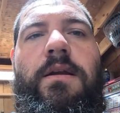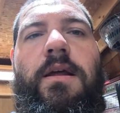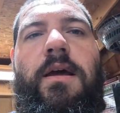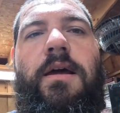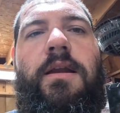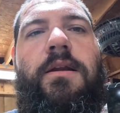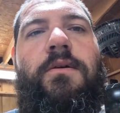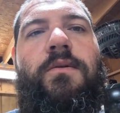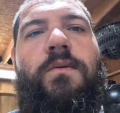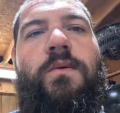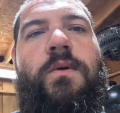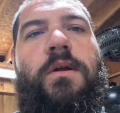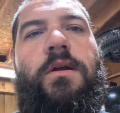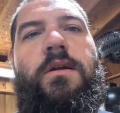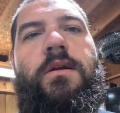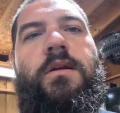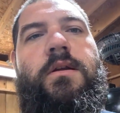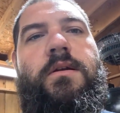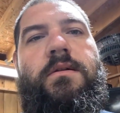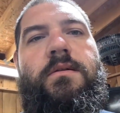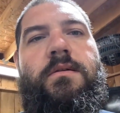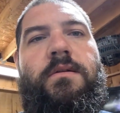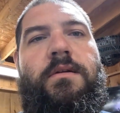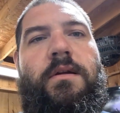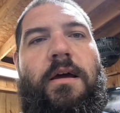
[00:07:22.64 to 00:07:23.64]
and I don't need
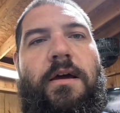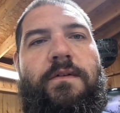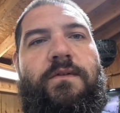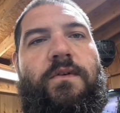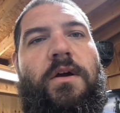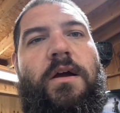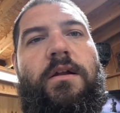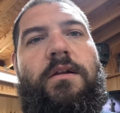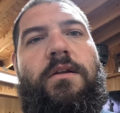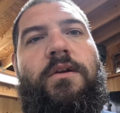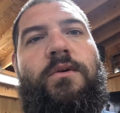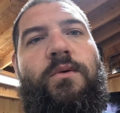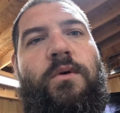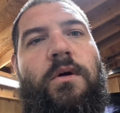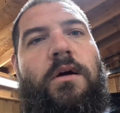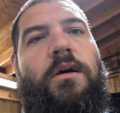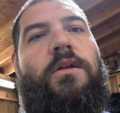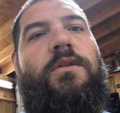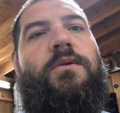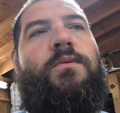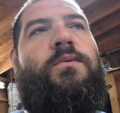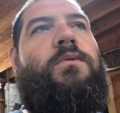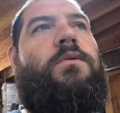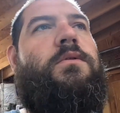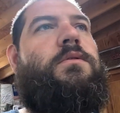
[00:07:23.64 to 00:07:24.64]
it. I've got 2
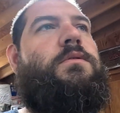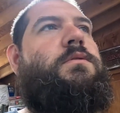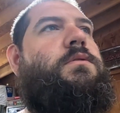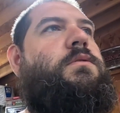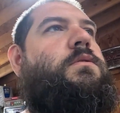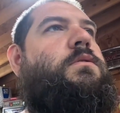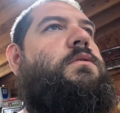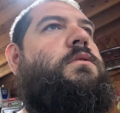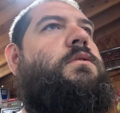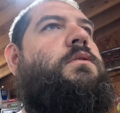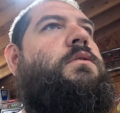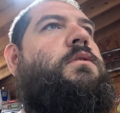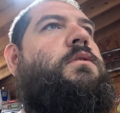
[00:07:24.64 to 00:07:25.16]
other ones.